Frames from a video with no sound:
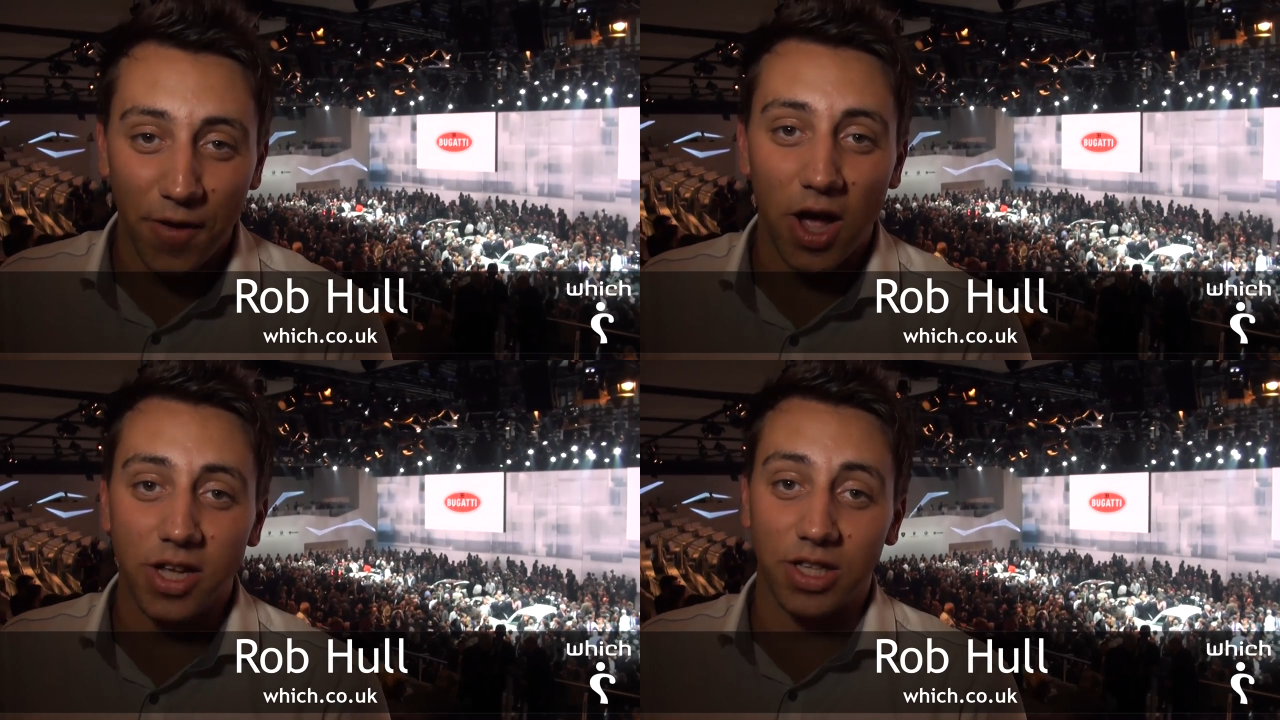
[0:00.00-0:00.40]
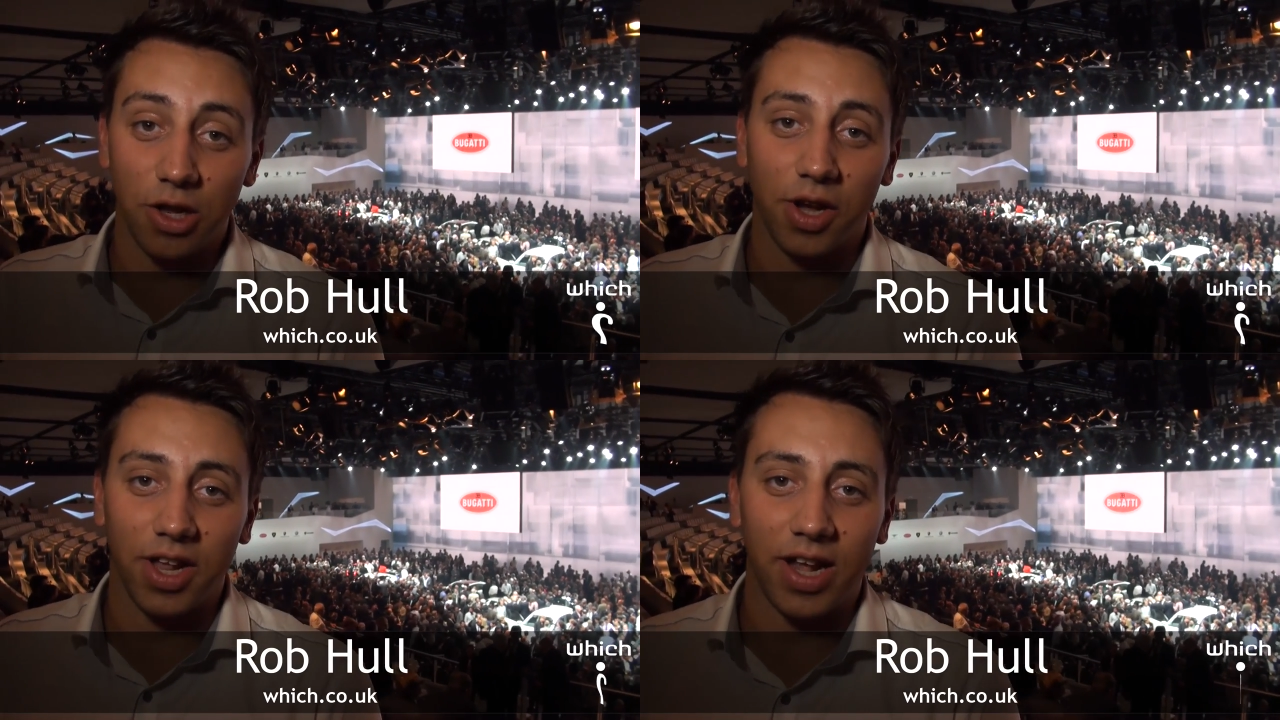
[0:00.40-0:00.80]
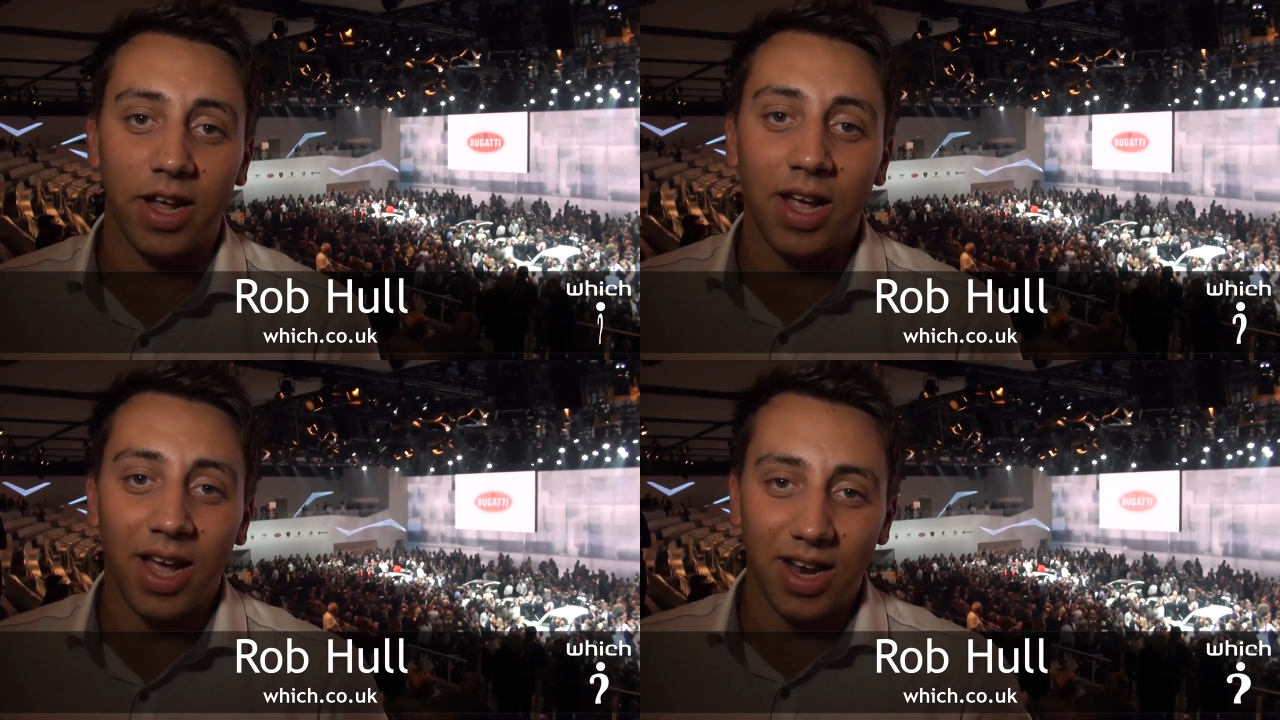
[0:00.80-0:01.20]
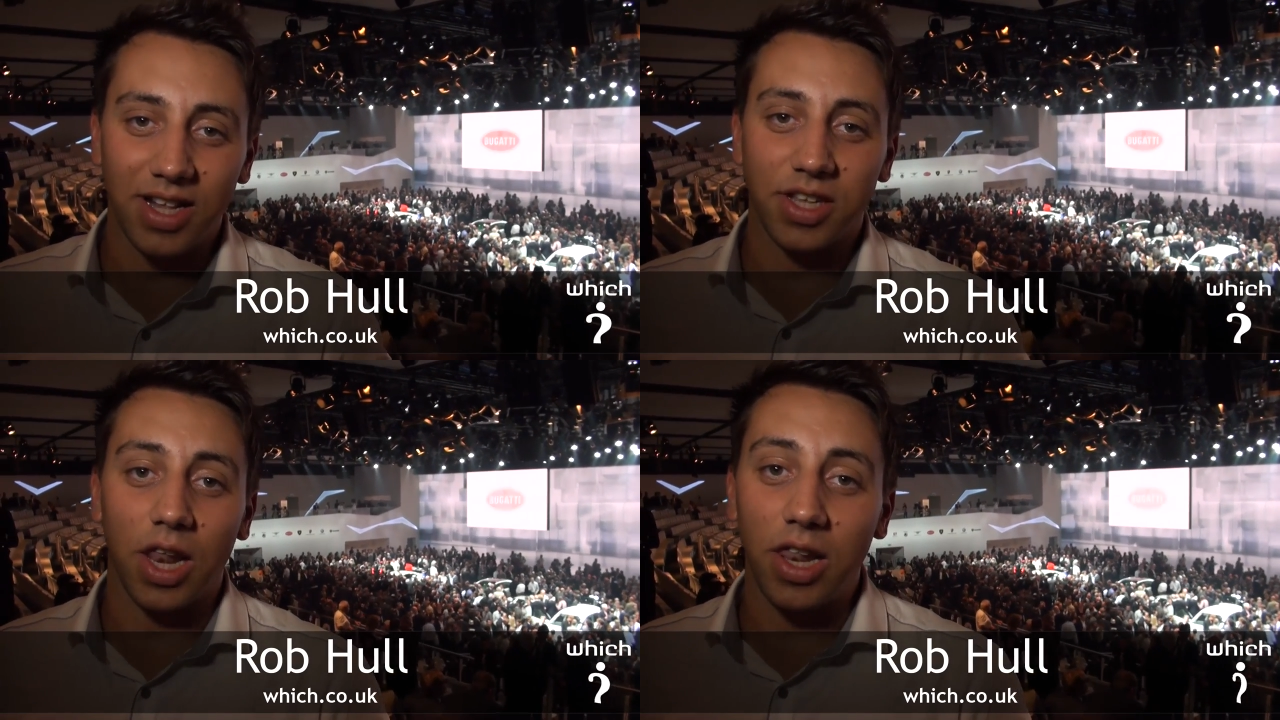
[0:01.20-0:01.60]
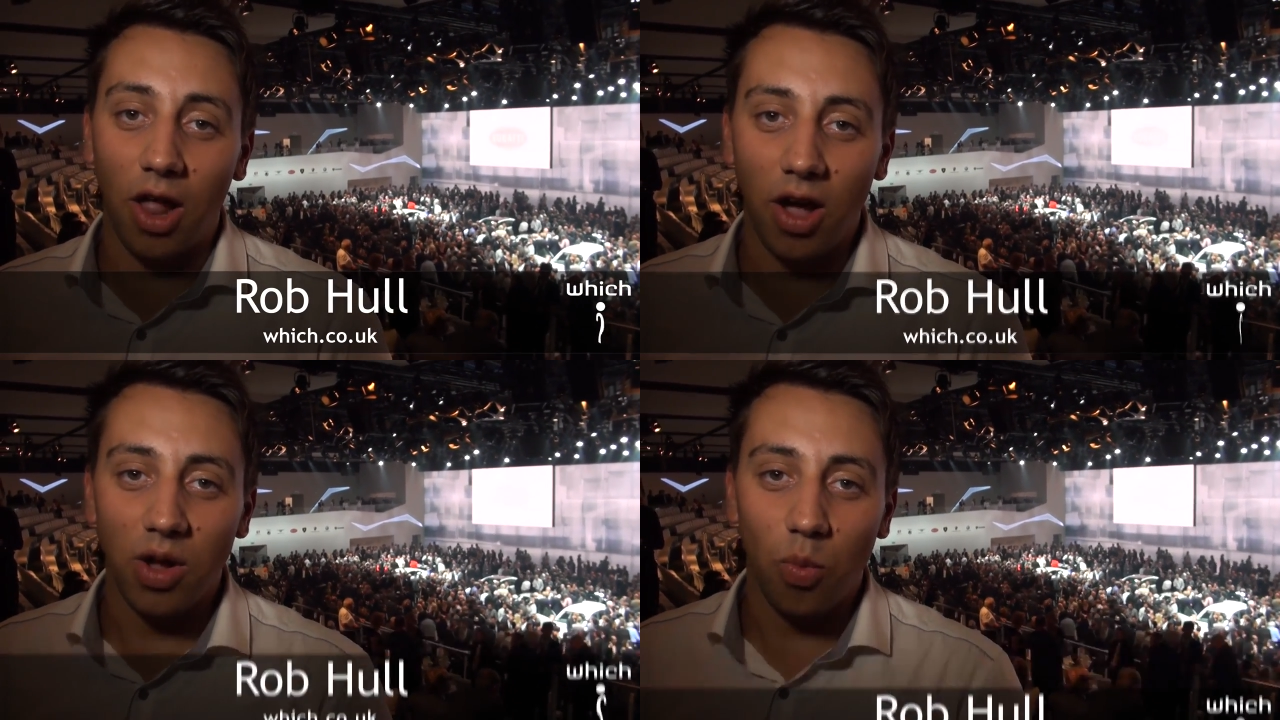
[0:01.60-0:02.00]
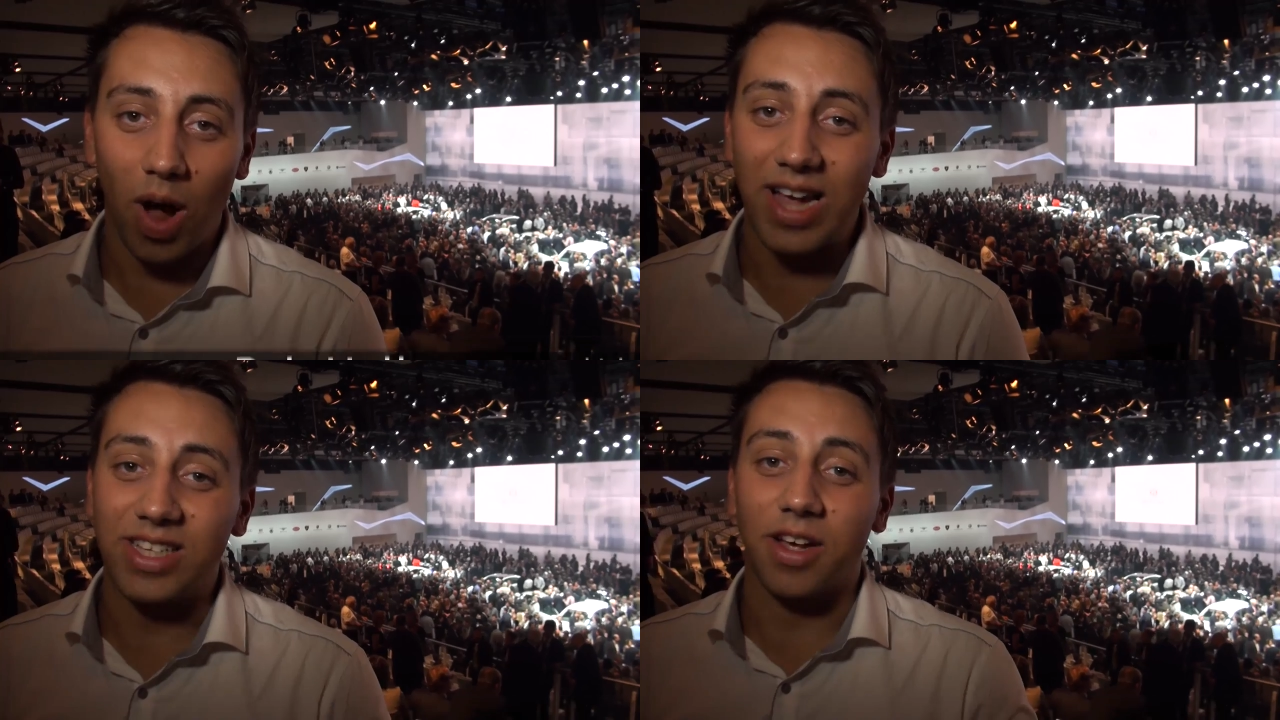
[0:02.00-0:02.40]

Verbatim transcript: first look at it, and it's a lightweight,